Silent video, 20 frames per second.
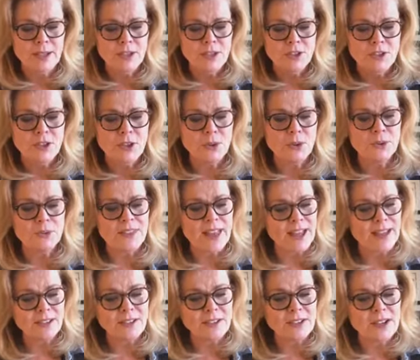So
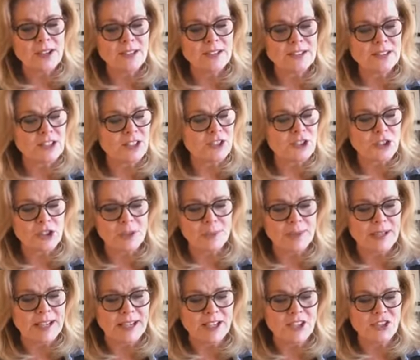that
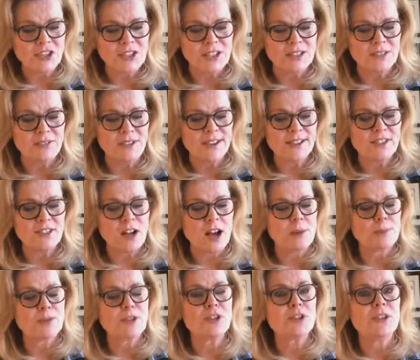determination invites
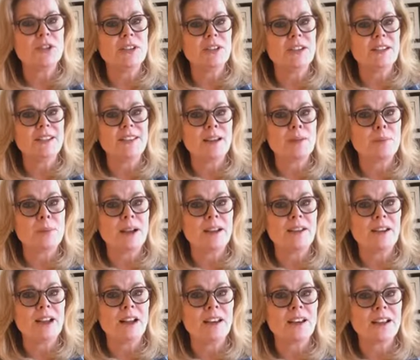opportunity that might
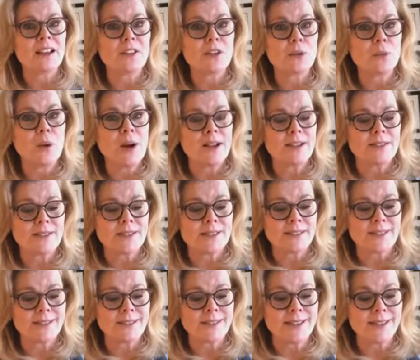not otherwise
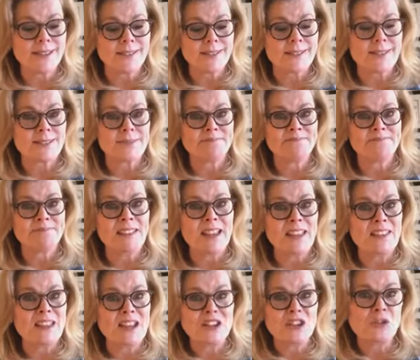exist
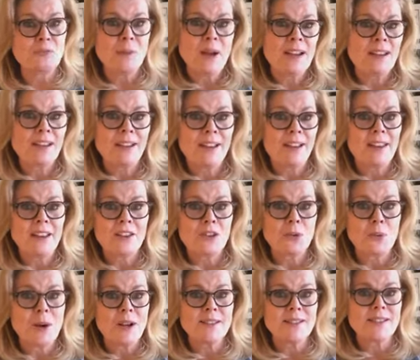and that you might not
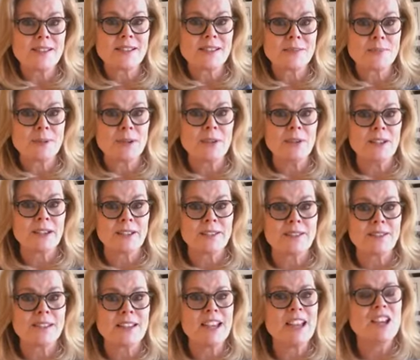otherwise
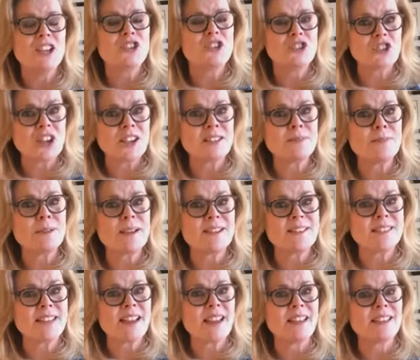experience just by
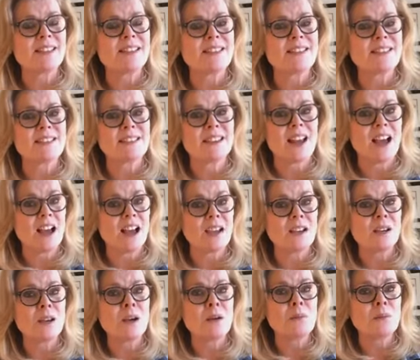saying this is an
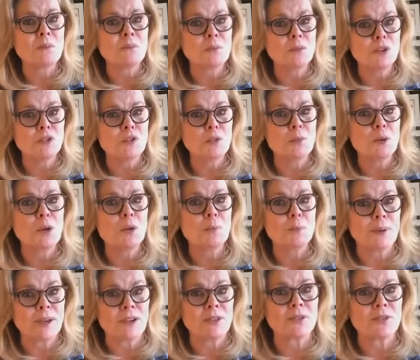unmovable
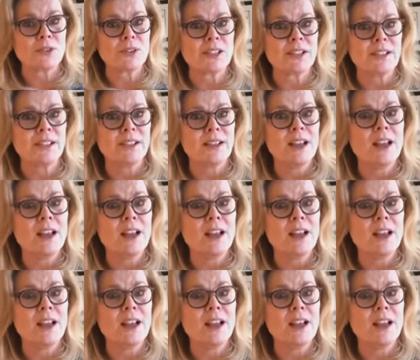boundary.